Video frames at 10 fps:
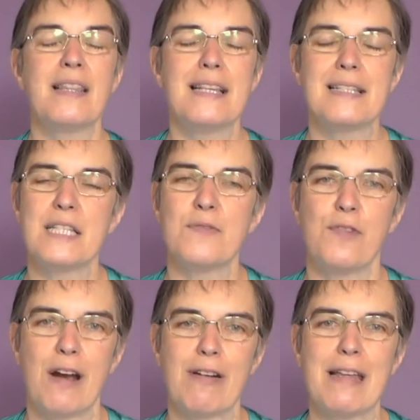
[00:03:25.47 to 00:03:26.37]
This is
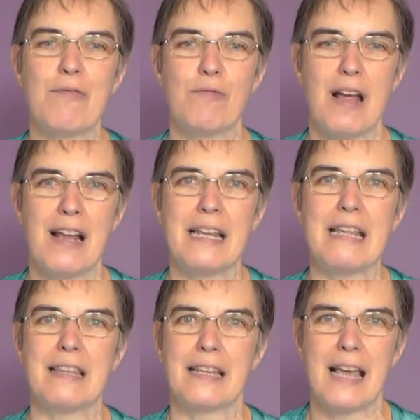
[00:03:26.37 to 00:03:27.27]
very
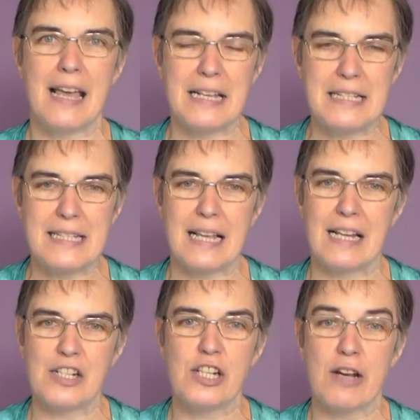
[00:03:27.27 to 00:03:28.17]
rarely the case
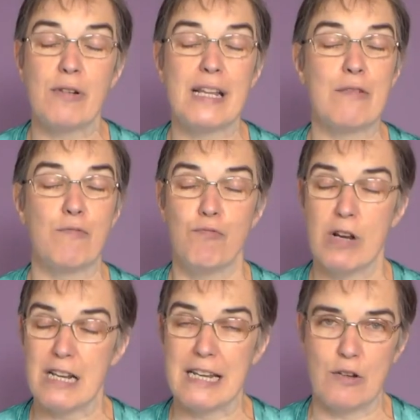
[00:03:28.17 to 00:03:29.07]
and generally
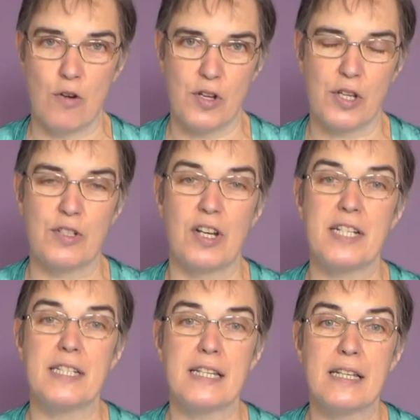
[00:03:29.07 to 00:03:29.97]
really not a good
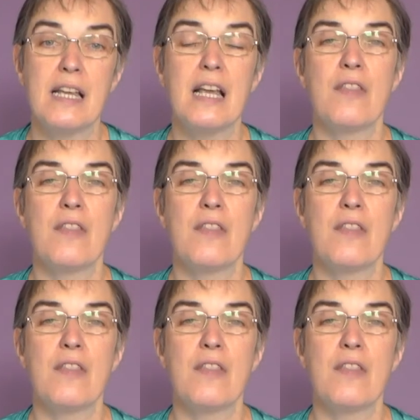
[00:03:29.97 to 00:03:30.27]
idea.